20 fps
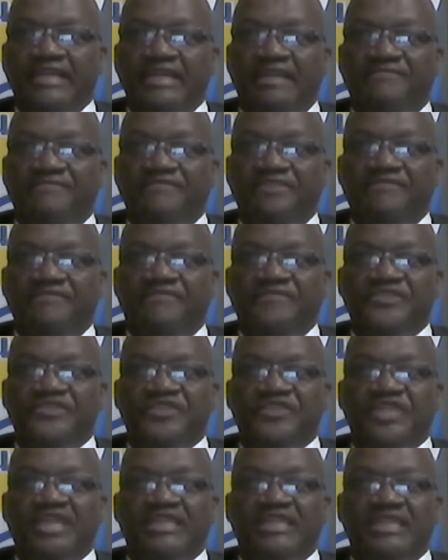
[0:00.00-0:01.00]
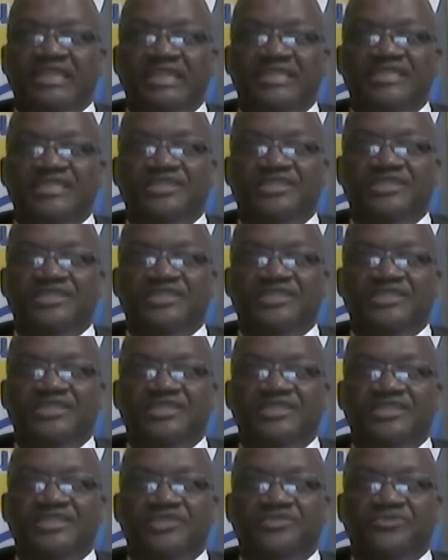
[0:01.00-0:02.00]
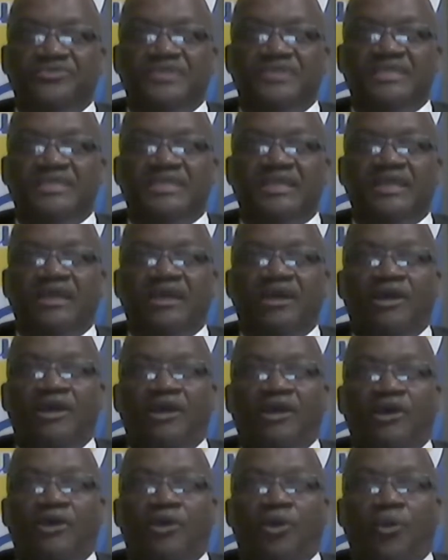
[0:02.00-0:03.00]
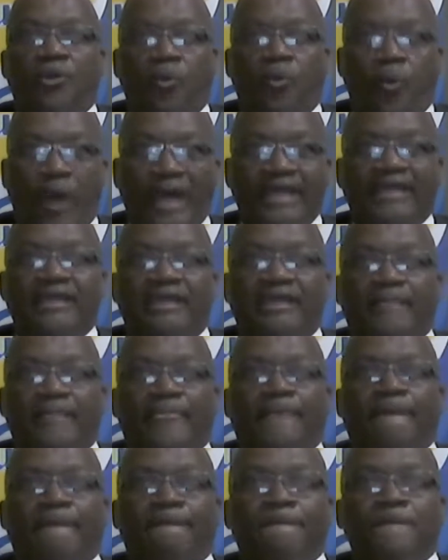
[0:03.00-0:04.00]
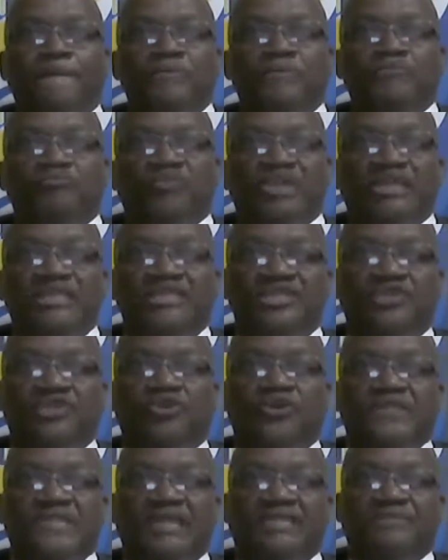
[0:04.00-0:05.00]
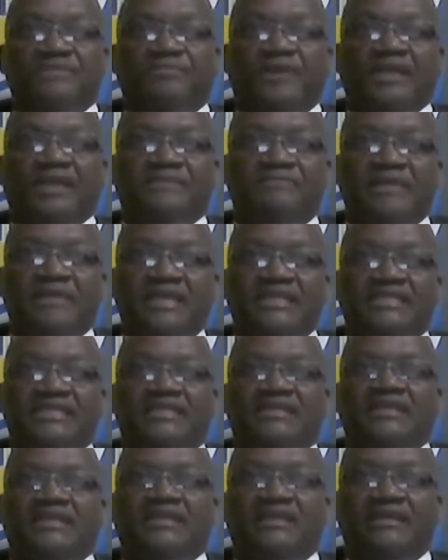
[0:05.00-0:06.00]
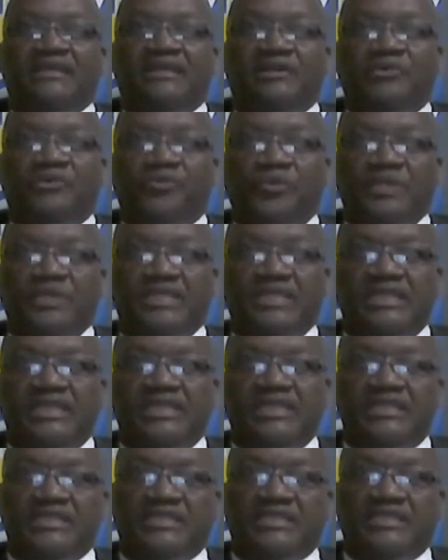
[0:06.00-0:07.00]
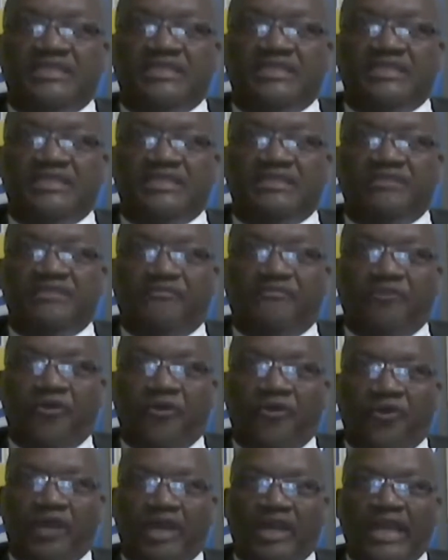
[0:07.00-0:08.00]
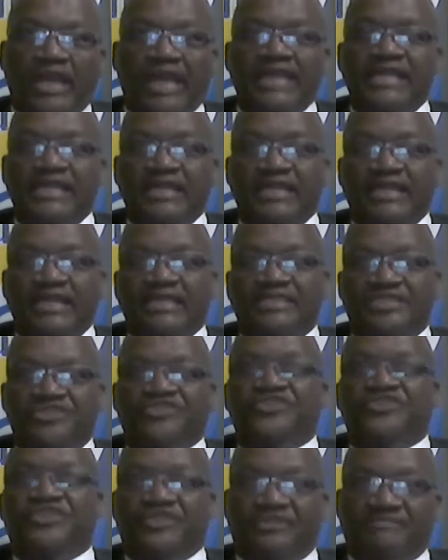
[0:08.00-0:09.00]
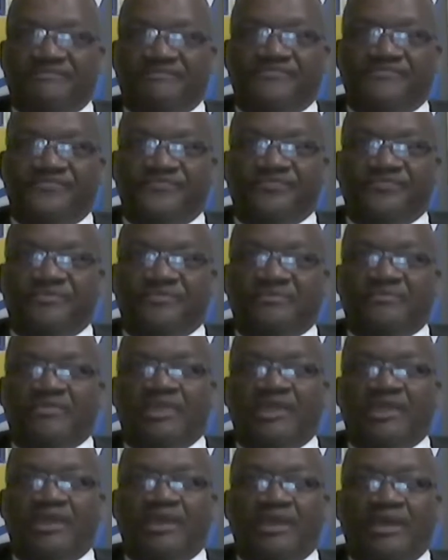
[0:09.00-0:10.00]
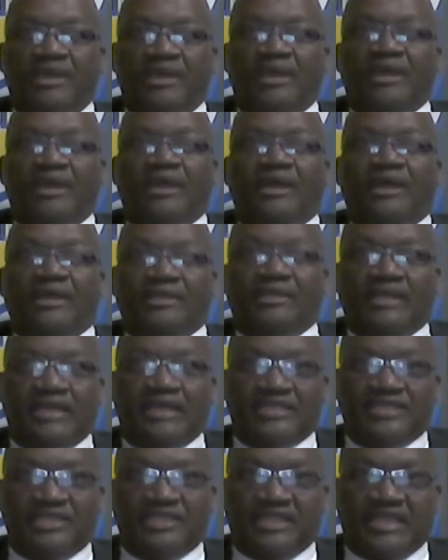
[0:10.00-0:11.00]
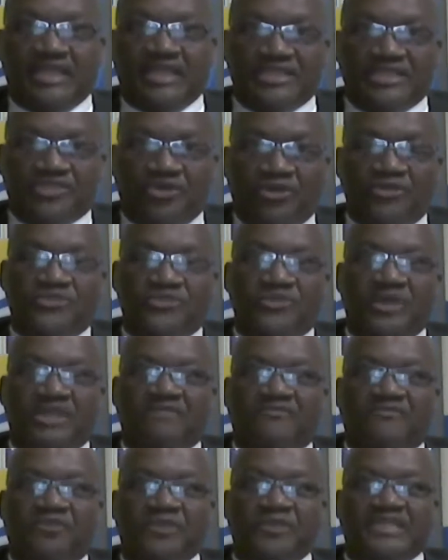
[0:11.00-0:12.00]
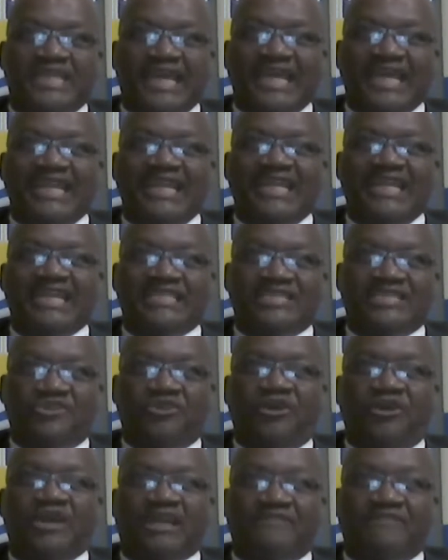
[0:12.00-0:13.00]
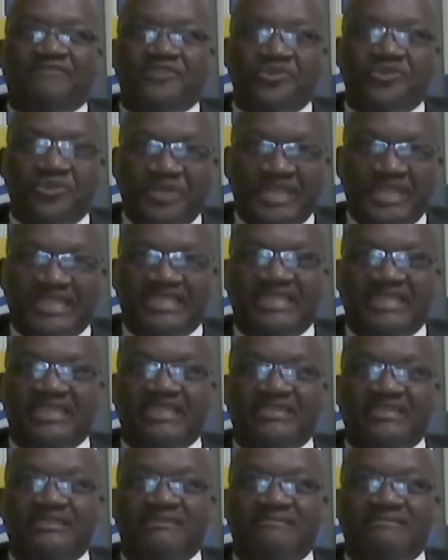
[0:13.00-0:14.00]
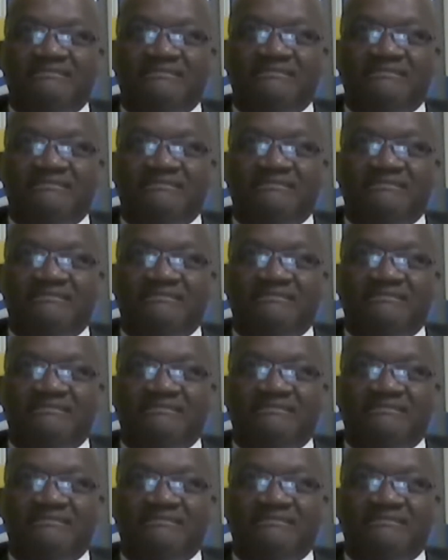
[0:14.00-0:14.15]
very efficient institutes. One, Isiposa Department, which is for learning and teaching. There is also at Forte a lexicography unit,